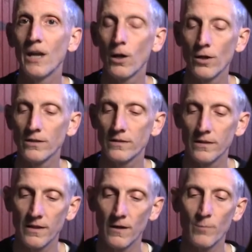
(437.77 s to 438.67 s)
a look at the
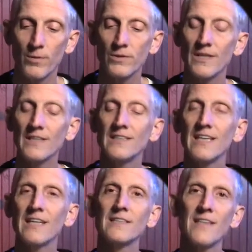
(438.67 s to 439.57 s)
therapist. It's
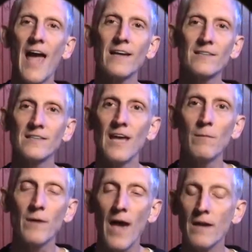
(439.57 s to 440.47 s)
the exact
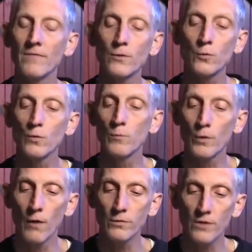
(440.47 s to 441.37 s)
same kind of extreme
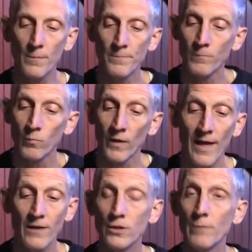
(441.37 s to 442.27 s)
close-up,
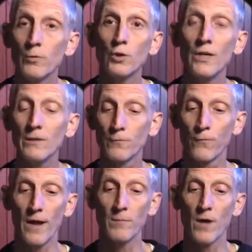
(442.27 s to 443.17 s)
except she's
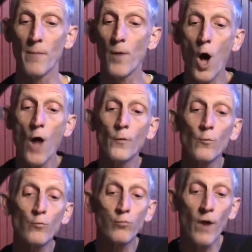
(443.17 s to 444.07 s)
framed up on the
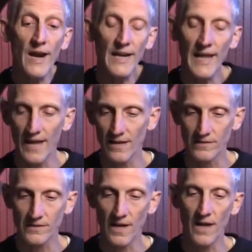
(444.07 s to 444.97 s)
right-hand
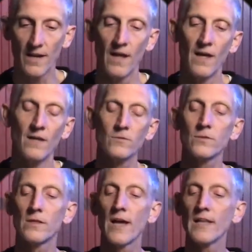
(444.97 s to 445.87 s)
side,
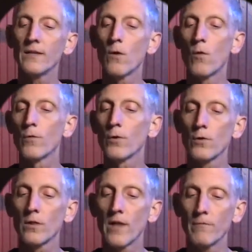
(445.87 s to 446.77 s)
slightly over
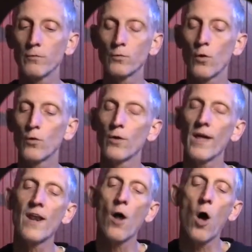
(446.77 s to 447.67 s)
her left shoulder,
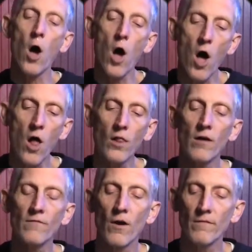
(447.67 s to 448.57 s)
and all
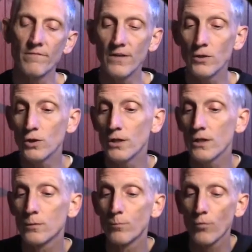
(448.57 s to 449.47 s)
of our vision
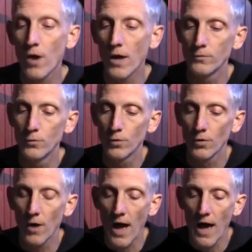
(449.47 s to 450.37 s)
is brought to
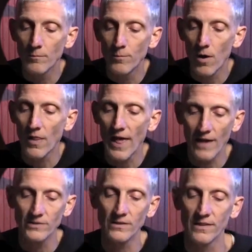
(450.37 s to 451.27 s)
her eyeball
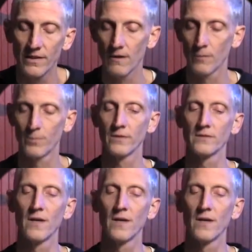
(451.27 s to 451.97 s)
as a therapist.